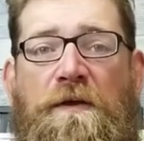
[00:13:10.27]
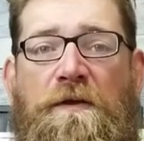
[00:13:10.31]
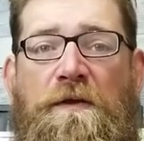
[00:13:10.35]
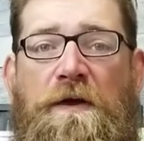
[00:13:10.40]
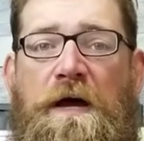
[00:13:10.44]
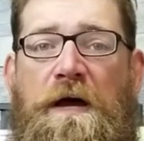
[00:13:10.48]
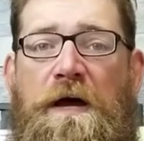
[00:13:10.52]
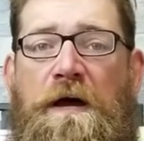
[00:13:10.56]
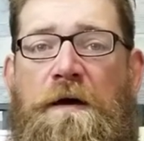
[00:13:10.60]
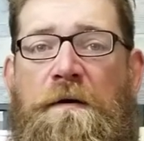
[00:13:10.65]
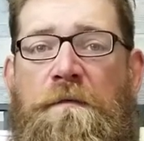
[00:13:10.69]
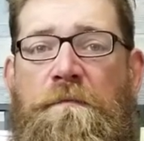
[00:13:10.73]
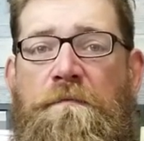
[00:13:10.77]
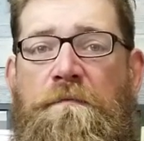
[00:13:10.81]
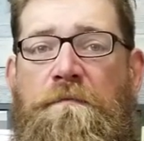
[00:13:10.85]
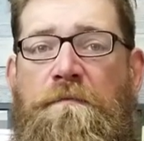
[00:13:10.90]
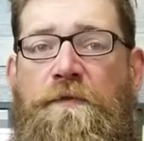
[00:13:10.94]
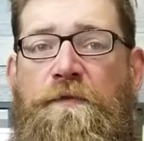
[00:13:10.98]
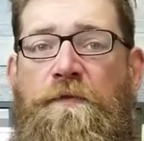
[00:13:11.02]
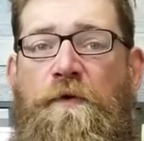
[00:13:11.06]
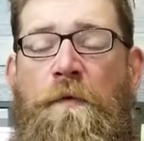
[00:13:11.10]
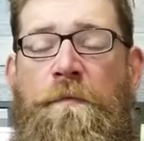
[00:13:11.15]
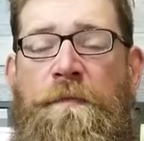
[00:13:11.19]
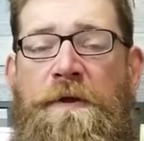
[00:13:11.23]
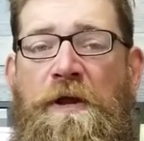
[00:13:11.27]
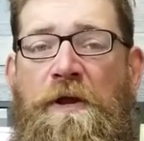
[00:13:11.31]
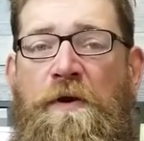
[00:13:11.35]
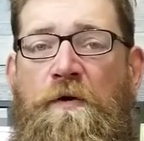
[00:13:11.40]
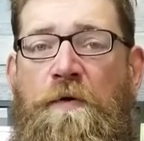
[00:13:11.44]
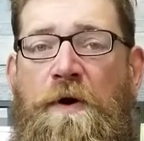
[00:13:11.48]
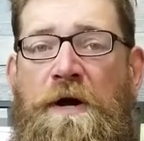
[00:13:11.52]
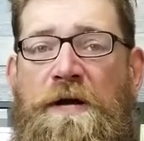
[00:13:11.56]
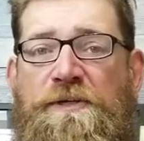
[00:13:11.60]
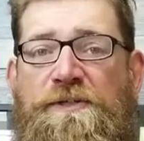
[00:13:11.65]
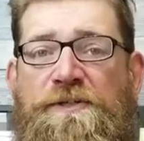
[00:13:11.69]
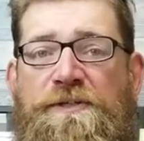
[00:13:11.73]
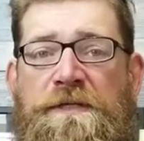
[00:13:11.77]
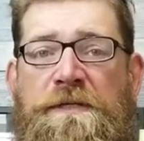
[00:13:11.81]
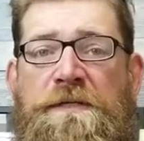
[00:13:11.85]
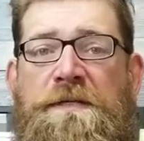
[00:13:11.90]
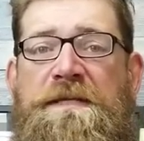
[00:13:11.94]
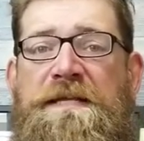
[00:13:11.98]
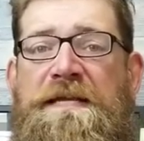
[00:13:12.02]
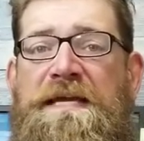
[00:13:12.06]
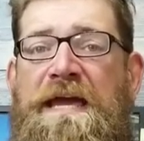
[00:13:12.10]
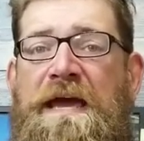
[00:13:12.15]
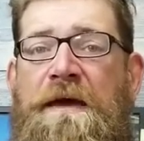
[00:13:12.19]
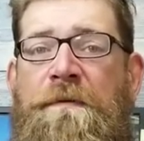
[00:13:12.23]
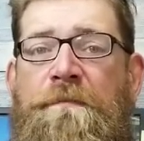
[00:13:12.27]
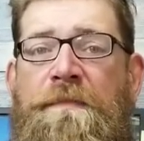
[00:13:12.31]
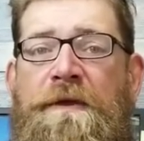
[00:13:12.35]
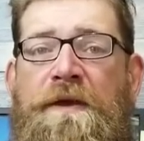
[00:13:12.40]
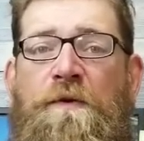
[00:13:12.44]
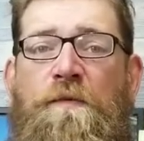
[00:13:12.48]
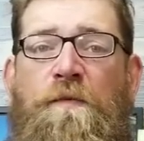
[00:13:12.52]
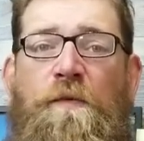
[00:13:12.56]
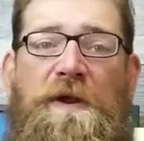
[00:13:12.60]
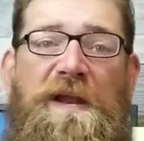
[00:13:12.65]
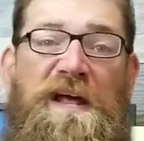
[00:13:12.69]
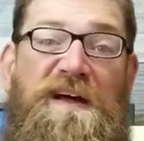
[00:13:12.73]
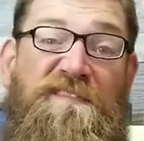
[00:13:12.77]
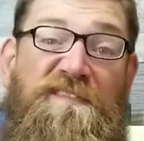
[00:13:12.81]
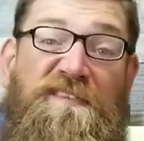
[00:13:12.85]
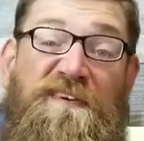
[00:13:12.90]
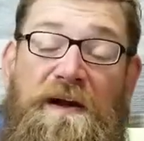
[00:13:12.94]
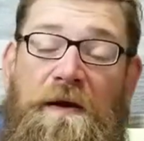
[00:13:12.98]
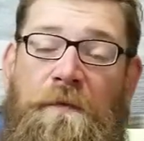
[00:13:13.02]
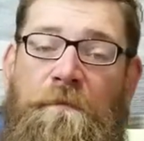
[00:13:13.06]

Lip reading: Throw me a question, DM me, whatever.